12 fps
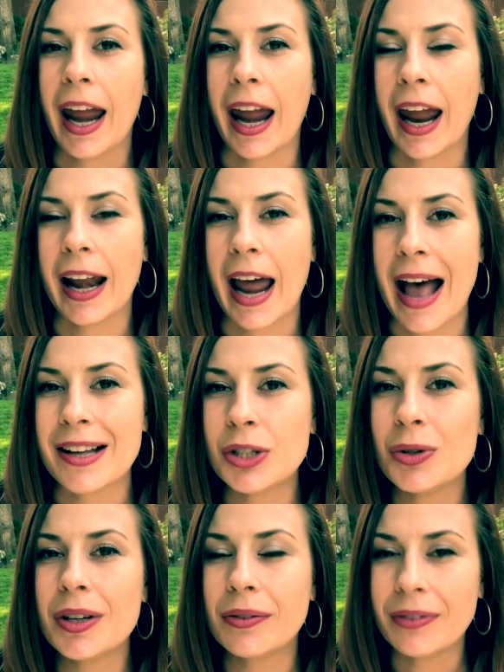And as
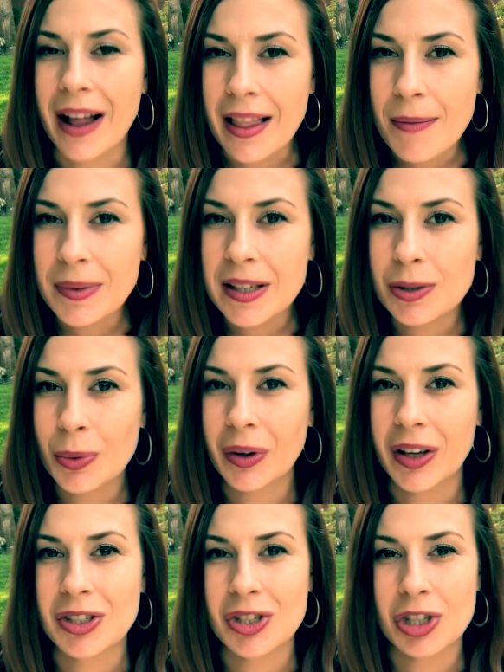you develop these
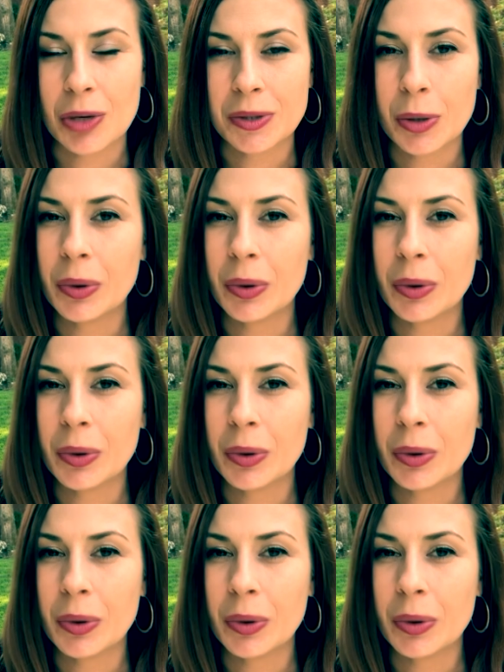relationships,